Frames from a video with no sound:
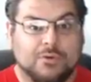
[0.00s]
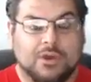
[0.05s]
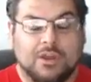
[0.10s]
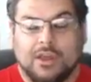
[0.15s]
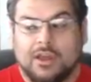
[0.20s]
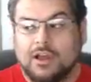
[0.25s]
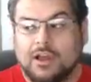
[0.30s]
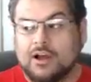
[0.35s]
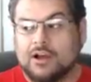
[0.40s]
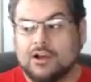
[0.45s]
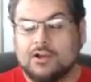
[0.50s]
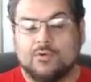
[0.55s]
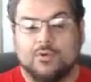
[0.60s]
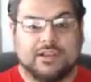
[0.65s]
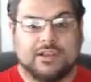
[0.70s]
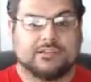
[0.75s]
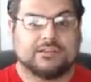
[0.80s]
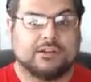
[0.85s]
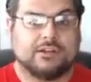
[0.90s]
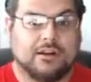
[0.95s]
a quick
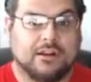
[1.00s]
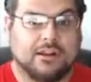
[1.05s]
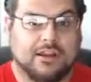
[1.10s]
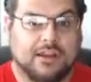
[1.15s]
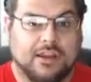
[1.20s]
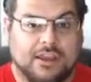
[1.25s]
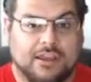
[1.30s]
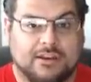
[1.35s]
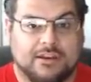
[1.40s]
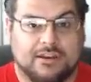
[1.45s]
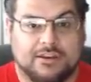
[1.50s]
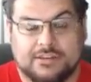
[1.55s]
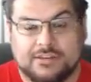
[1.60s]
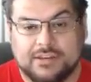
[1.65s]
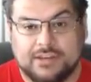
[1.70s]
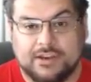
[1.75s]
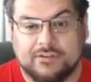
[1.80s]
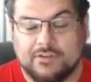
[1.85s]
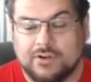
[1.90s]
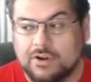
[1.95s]
start guide, and it's an
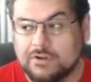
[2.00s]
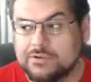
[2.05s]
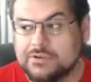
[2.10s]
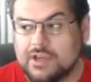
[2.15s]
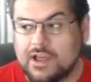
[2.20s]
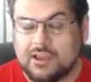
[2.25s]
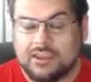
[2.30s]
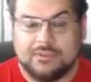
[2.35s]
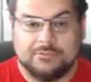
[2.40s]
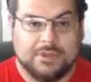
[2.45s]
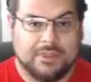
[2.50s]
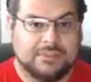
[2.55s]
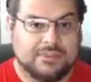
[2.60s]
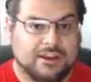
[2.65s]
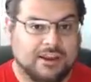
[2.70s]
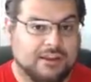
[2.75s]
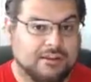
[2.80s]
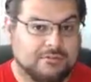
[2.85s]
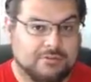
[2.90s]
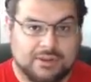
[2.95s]
Evernote document that
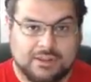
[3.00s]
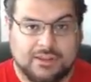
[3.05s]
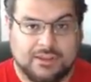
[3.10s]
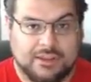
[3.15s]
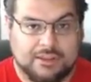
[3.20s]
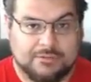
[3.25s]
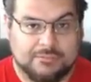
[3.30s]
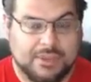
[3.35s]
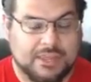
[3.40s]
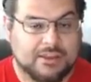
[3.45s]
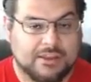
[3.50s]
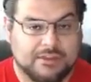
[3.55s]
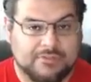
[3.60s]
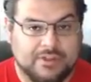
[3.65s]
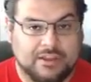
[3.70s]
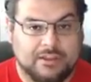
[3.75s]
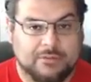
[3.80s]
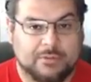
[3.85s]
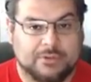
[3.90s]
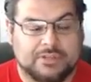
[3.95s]
I, I make
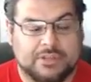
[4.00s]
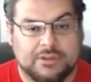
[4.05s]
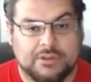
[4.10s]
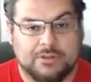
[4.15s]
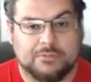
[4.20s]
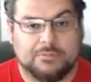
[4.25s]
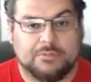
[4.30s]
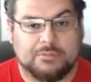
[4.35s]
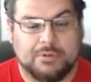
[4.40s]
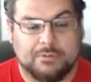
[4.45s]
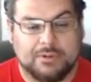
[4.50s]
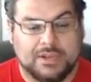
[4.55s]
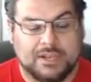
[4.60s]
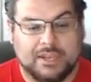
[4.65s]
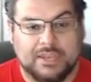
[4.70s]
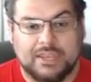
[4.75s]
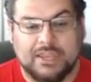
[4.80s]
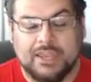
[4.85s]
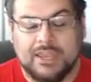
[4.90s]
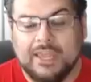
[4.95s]
available to you
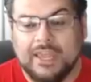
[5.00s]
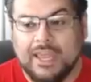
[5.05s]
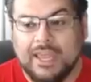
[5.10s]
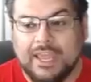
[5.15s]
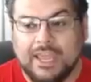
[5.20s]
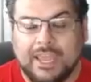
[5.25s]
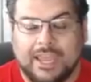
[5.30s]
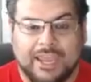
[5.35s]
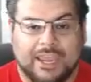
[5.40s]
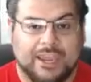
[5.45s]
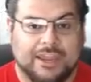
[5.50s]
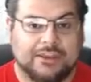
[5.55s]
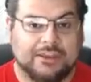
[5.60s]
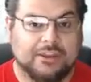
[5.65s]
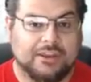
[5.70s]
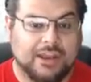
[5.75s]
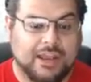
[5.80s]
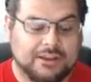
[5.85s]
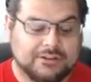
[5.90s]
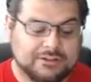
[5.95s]
publicly, and you can
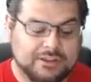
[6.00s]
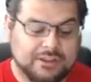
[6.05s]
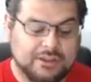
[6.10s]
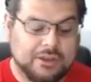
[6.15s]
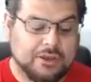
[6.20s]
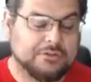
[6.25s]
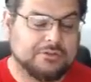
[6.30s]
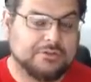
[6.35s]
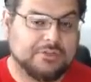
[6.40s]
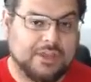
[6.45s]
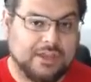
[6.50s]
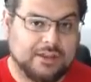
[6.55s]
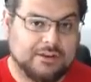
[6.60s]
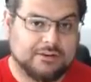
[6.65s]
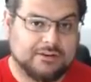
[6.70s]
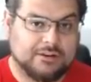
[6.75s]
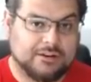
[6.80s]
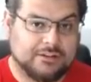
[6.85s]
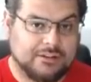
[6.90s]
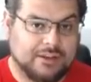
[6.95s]
actually go through that
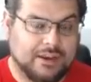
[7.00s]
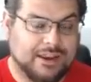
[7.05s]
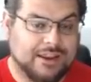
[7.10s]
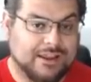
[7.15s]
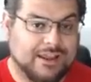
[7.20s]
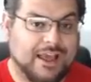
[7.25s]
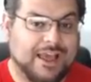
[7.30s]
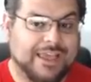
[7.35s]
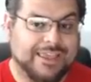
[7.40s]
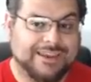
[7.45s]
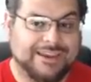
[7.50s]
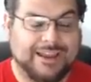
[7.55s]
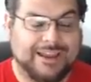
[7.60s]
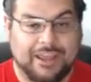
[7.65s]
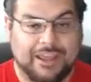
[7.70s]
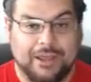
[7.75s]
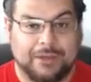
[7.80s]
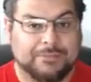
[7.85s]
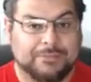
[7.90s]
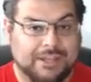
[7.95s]
that guide, and I
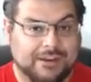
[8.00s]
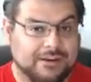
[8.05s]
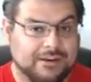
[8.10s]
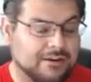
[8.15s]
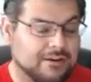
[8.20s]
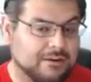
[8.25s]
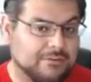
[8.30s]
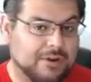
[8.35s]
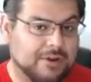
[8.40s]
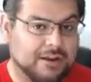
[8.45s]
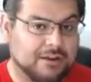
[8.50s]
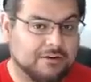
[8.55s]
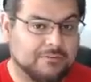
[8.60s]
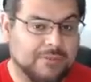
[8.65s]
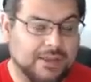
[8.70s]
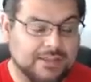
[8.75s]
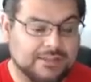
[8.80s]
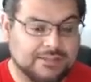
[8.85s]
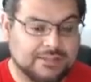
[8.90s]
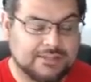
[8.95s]
update it on a regular
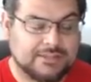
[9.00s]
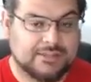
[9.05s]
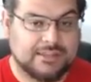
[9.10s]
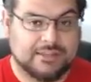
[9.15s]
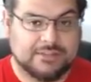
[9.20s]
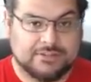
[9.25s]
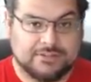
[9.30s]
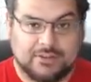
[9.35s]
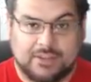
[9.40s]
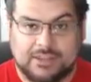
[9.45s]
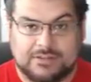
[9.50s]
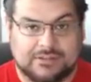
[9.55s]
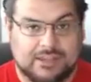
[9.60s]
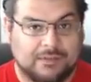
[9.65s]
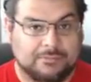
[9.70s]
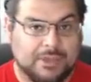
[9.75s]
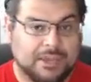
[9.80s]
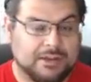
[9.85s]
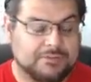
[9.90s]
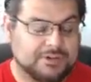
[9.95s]
basis as, as I'm
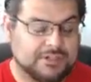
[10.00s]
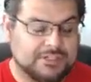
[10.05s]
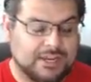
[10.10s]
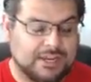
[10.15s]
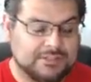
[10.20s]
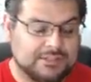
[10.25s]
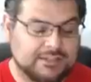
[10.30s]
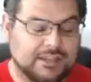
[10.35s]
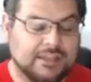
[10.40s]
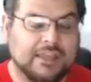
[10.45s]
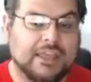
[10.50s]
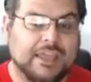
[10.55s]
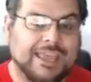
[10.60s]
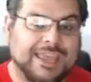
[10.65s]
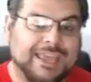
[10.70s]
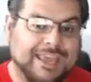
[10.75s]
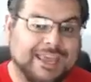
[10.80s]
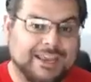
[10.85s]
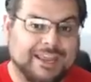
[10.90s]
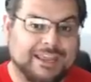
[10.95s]
advertising,
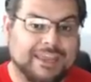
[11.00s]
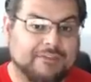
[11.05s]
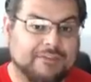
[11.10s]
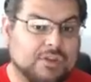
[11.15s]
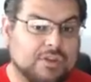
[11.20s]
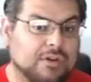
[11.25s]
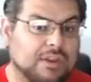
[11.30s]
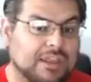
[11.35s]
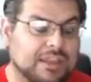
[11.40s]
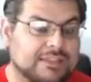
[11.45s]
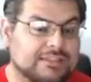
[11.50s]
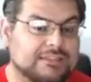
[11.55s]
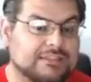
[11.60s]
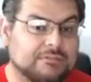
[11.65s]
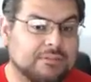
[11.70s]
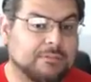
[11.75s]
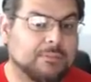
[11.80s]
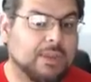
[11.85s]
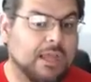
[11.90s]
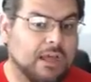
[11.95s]
and I give you a list of the
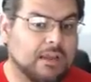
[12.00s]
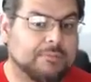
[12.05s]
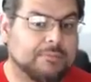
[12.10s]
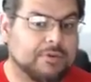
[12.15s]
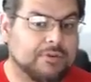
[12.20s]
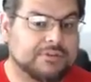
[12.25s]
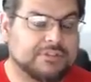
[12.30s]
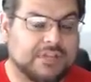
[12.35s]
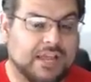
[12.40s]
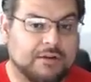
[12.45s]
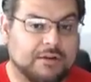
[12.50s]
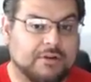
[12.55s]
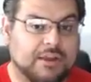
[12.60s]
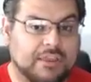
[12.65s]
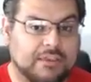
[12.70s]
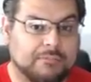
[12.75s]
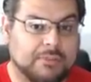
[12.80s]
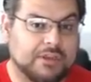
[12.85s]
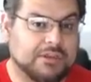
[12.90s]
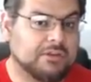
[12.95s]
blog posts I
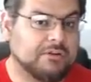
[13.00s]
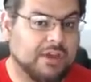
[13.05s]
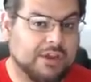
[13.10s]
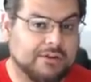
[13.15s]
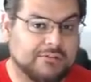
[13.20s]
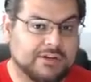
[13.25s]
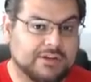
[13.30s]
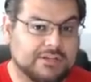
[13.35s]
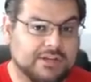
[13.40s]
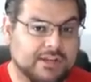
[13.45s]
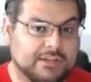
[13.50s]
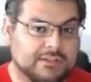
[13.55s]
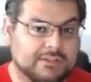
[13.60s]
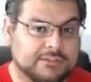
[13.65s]
recommend you advertise,